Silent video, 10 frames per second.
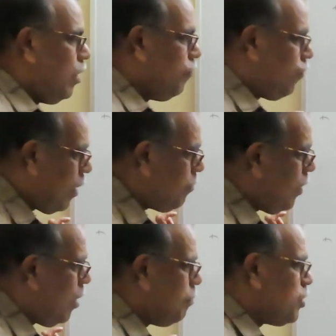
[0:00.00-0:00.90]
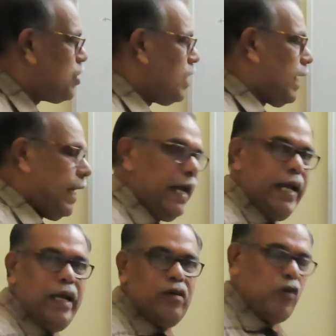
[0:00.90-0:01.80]
from
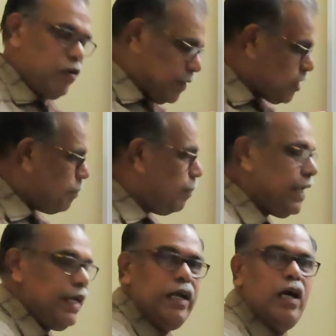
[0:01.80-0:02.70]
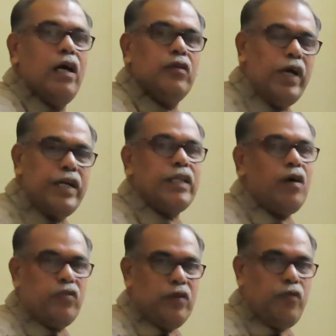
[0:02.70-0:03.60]
Mr. B
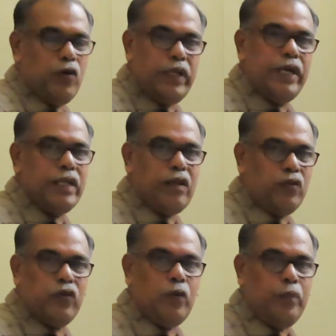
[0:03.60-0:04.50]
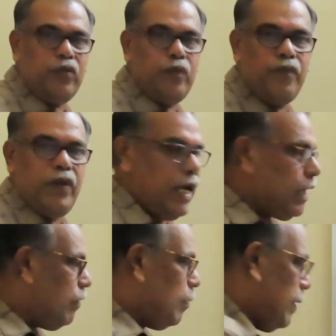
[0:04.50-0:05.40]
30,000 for 30,000 rupees. And
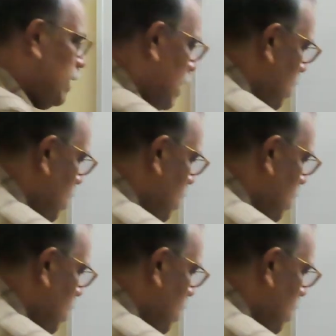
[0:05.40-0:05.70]
it will be